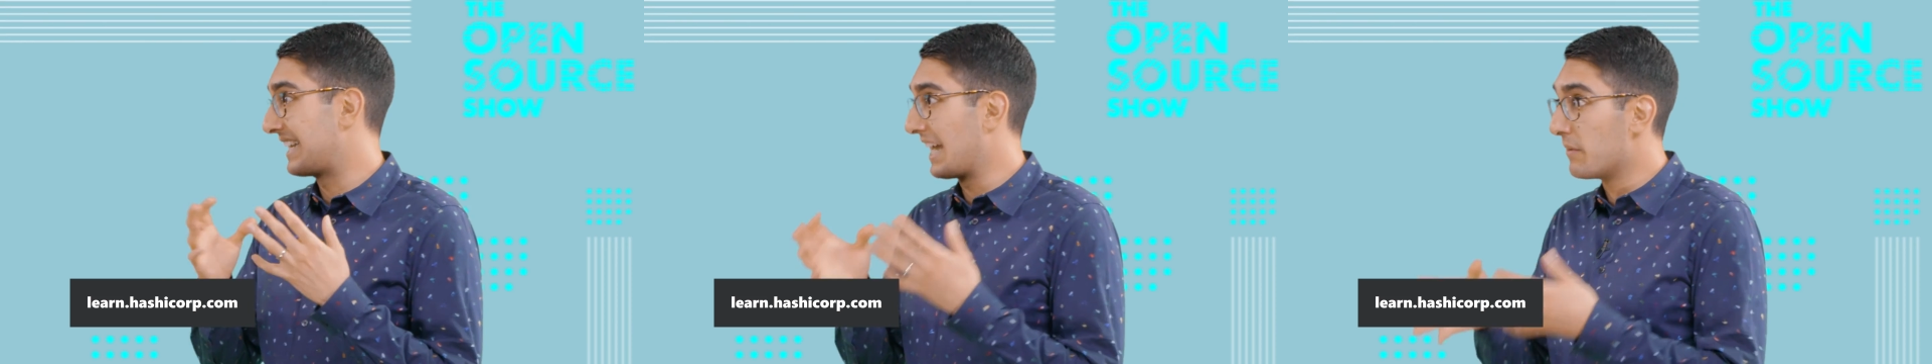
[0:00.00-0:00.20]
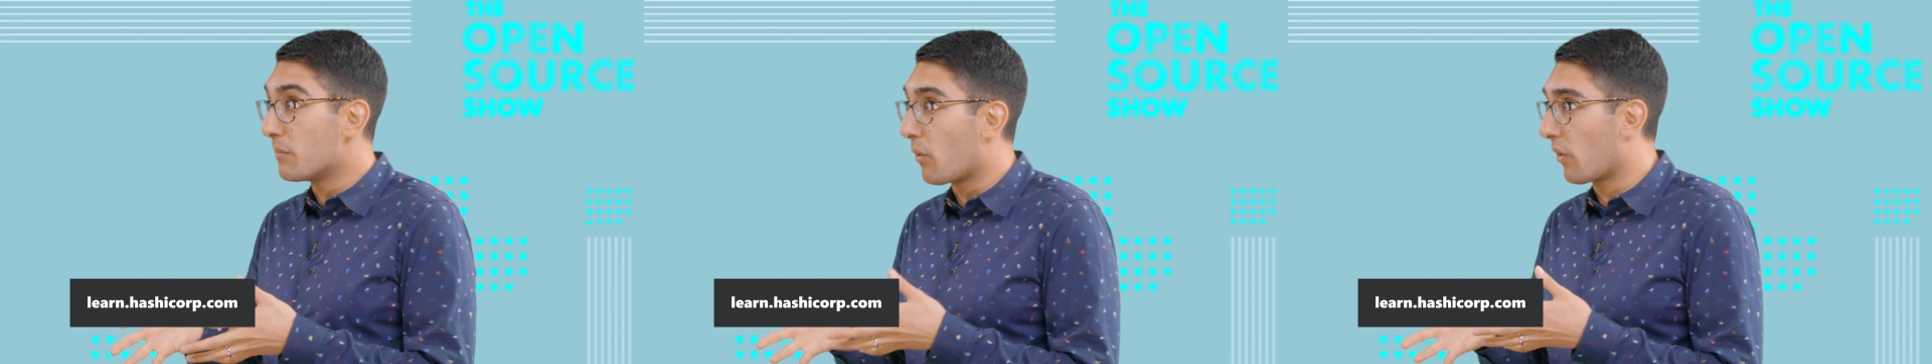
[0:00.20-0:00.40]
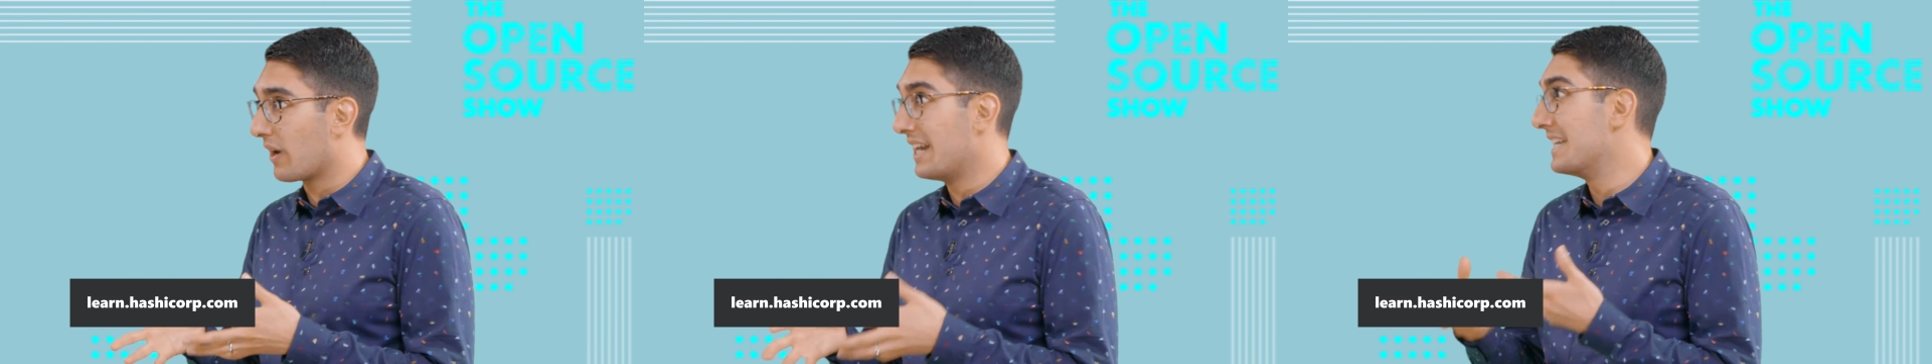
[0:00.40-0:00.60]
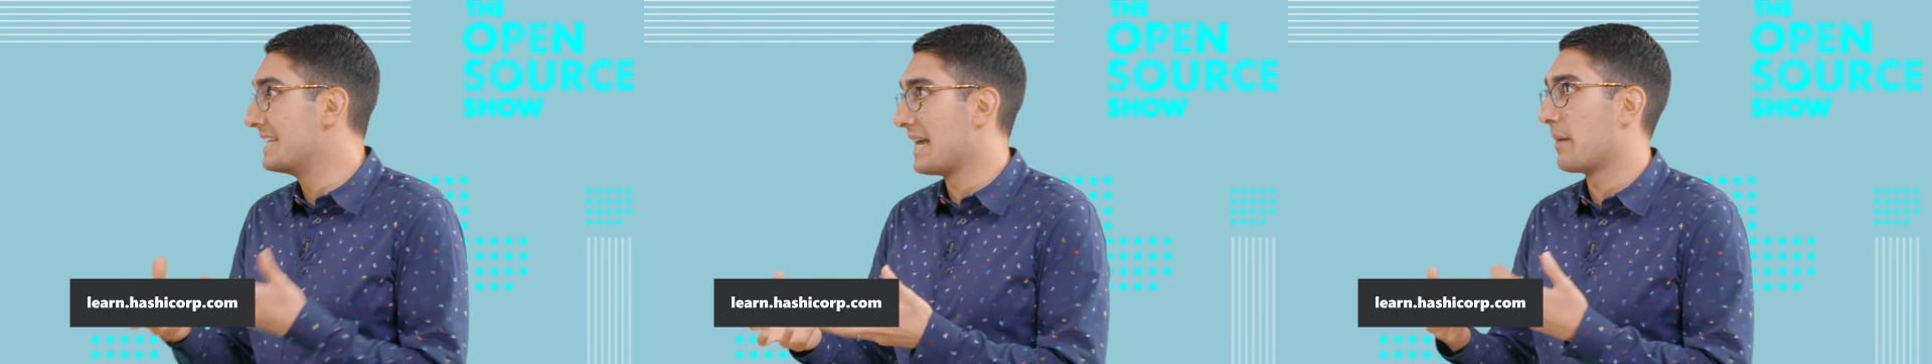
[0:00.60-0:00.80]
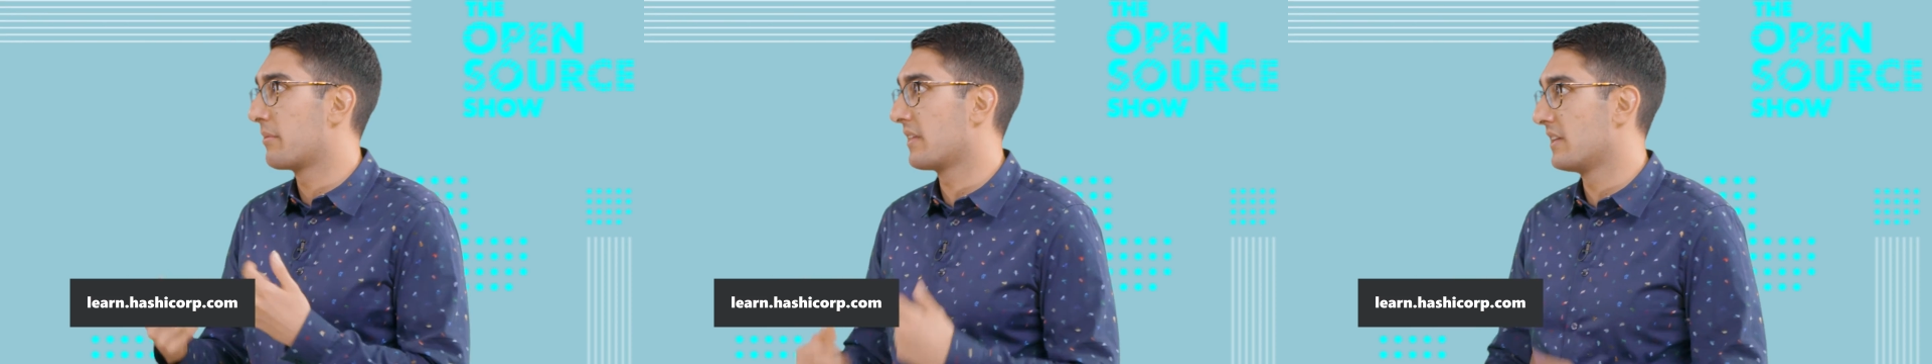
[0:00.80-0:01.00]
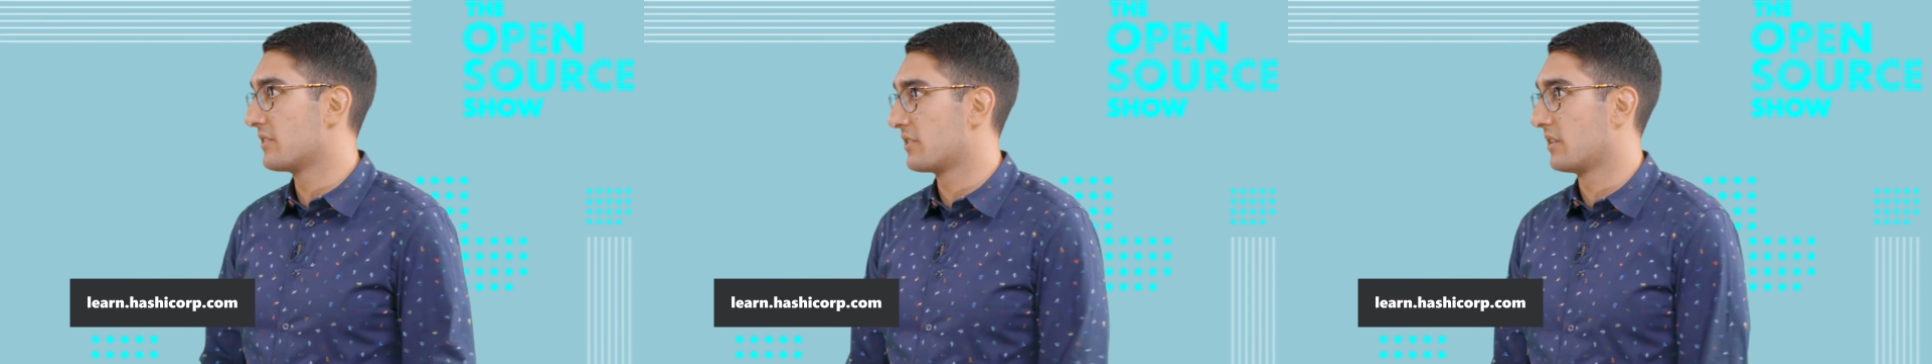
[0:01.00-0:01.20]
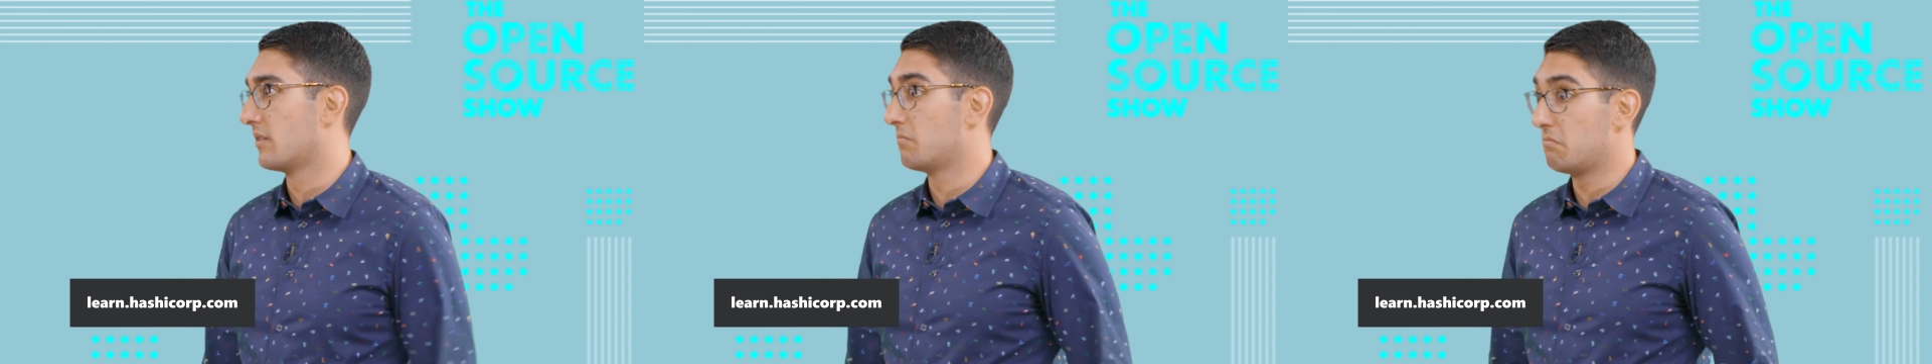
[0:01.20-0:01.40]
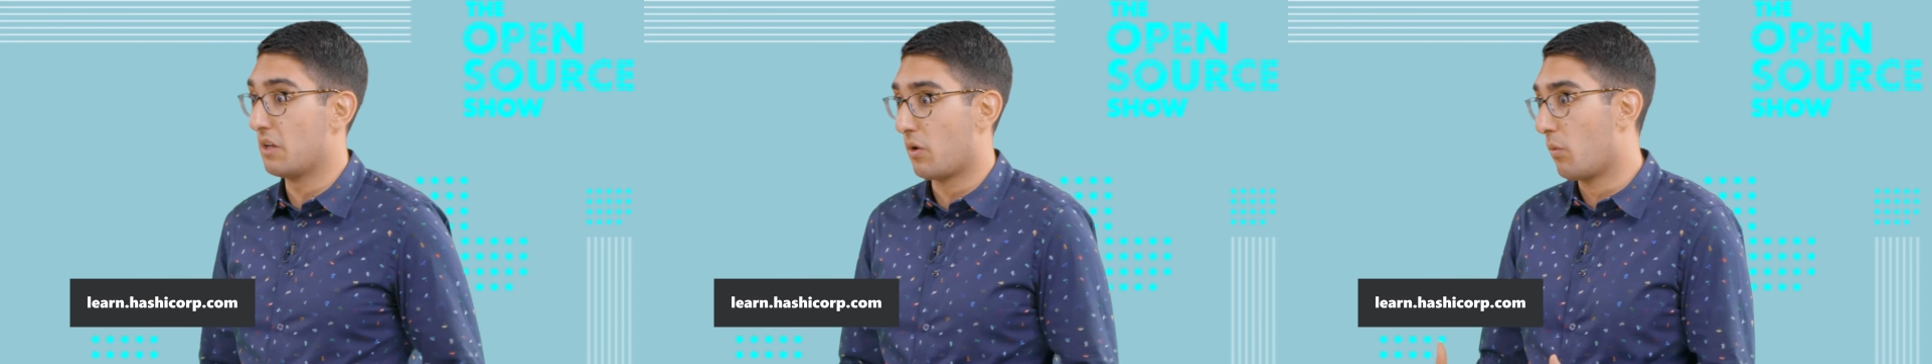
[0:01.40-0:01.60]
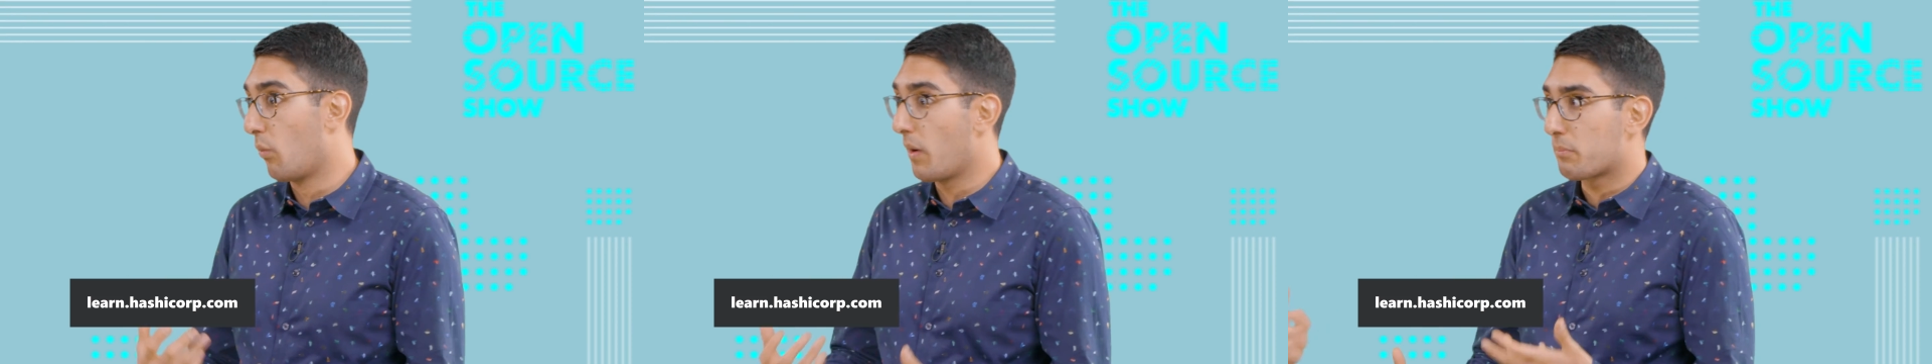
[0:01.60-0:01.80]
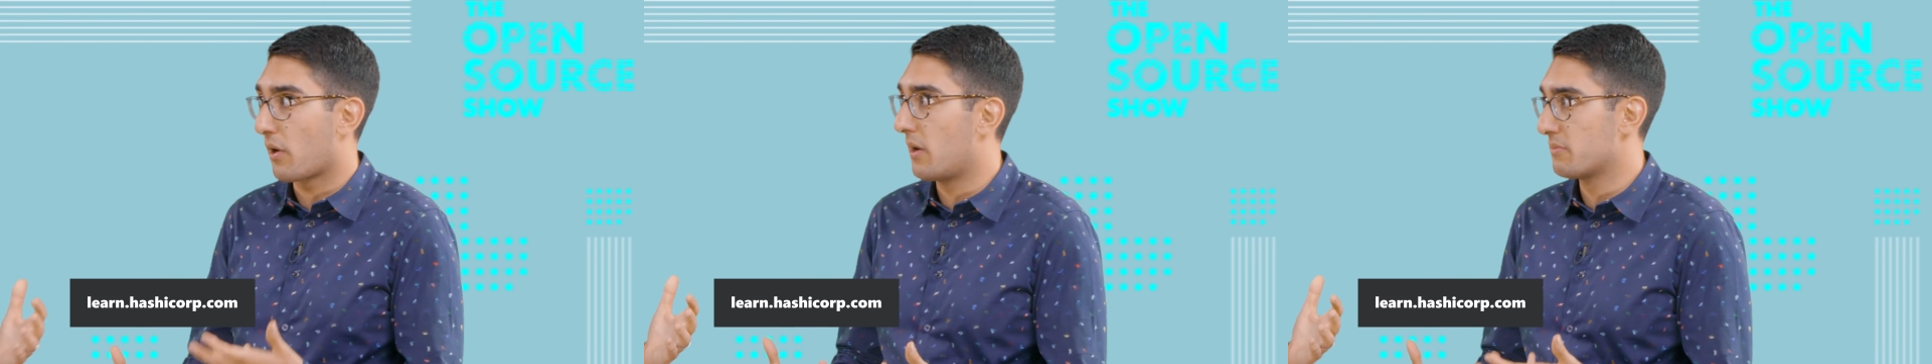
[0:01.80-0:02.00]
get more in depth into you know,
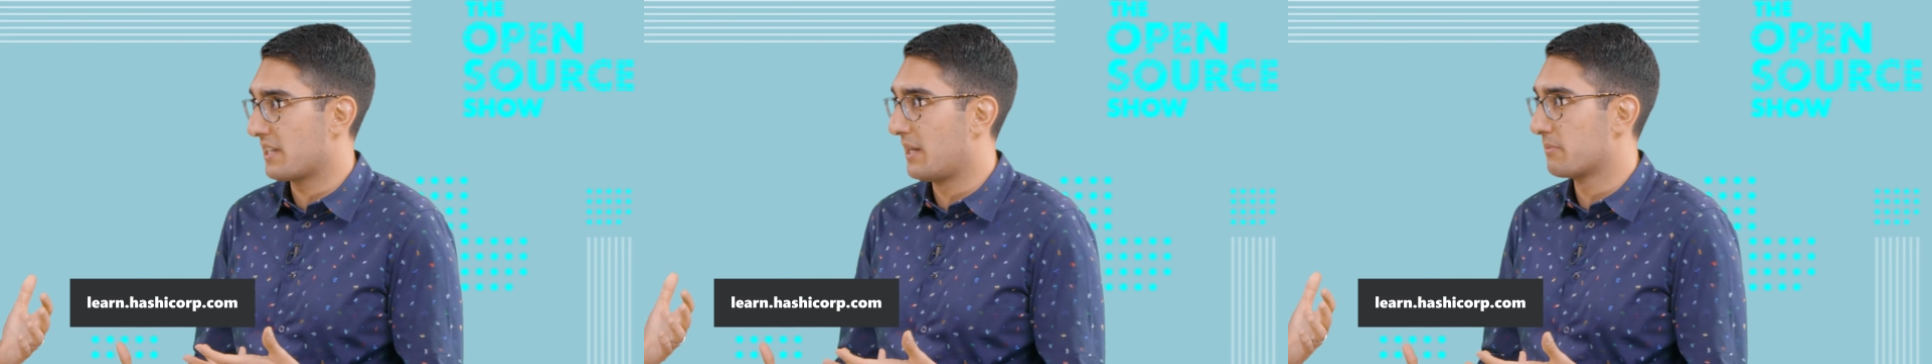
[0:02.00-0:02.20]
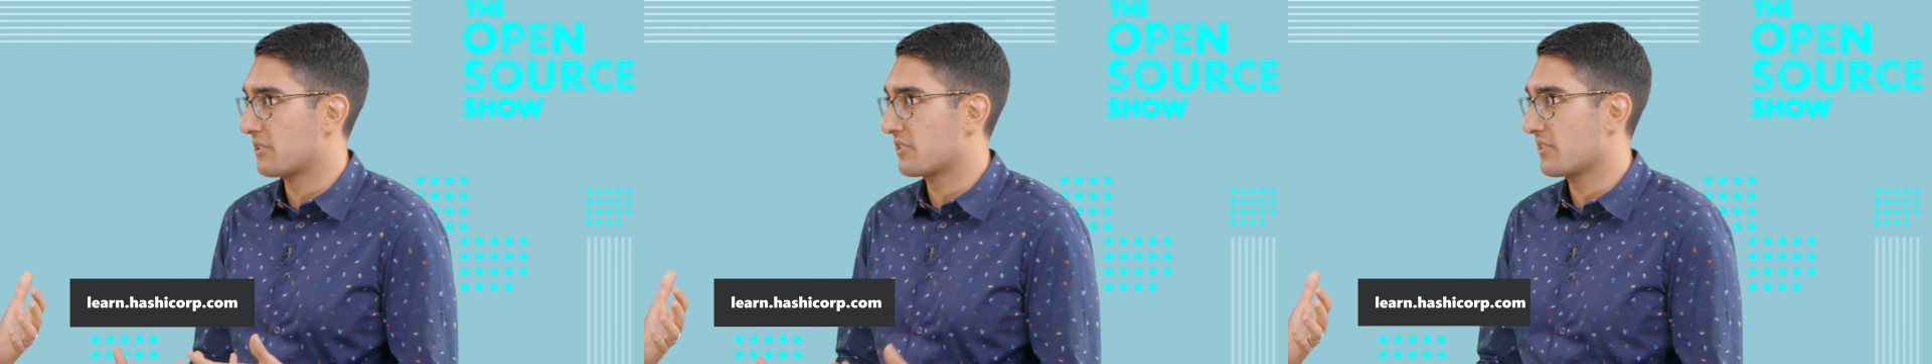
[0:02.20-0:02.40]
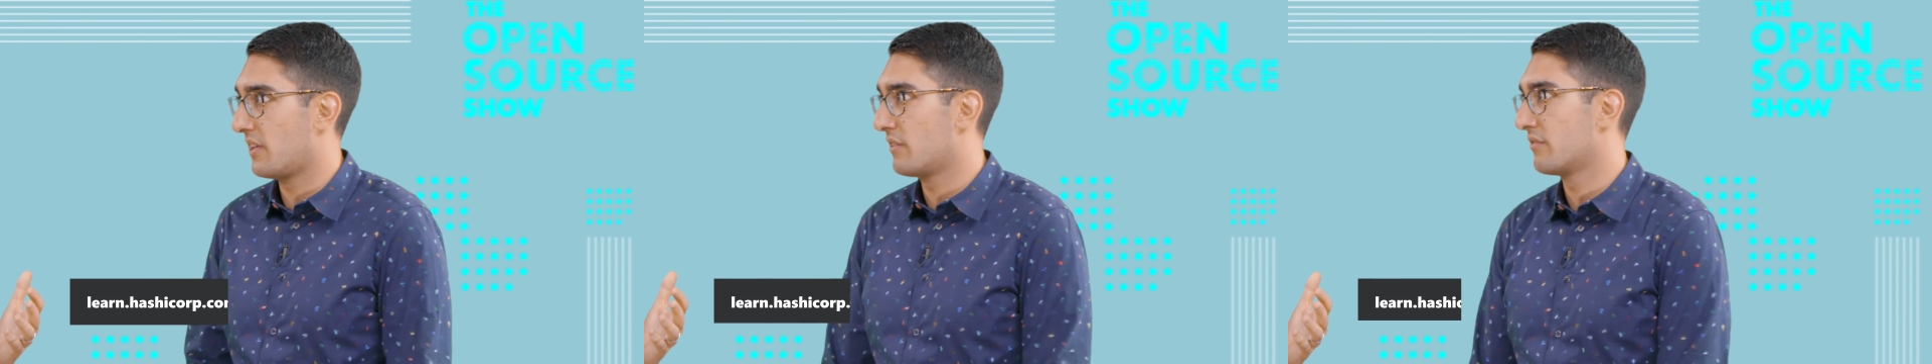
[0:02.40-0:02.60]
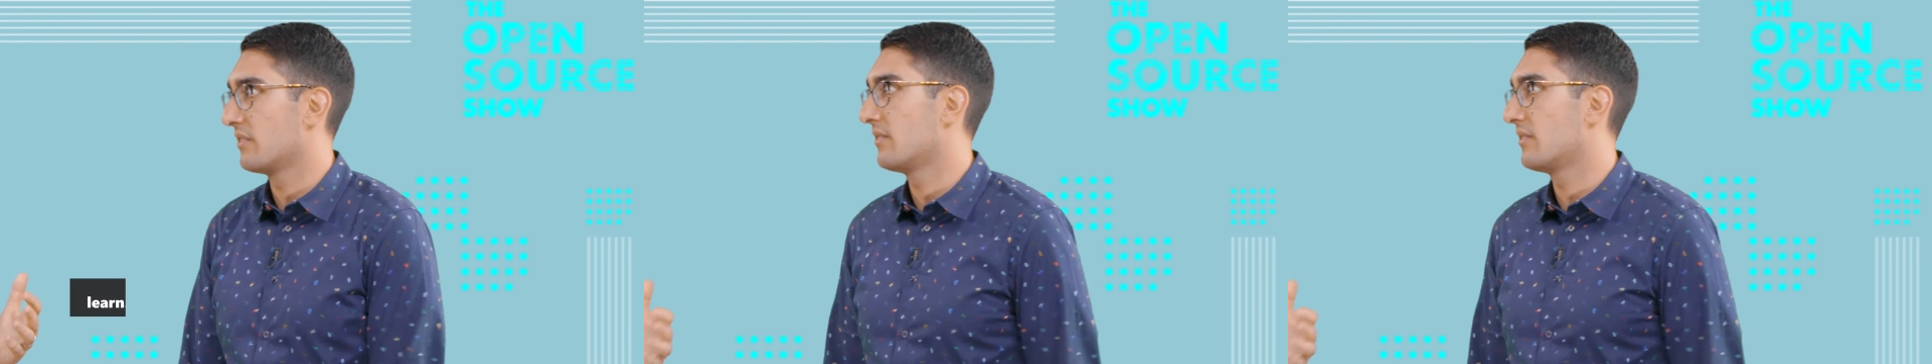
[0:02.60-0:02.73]
what problems it helps us solve.